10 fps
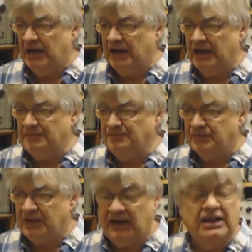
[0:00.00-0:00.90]

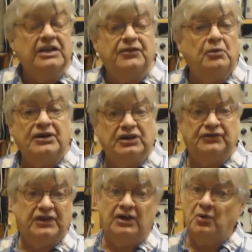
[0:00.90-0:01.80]
And even when
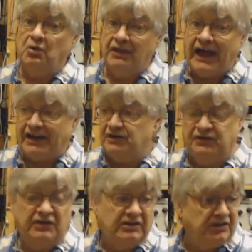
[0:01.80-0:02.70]
you've done all that,
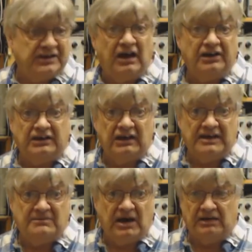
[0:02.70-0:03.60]
if you've only got a garden
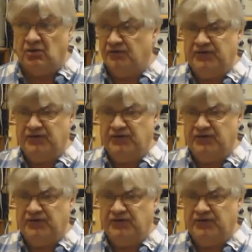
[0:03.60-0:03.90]
like mine,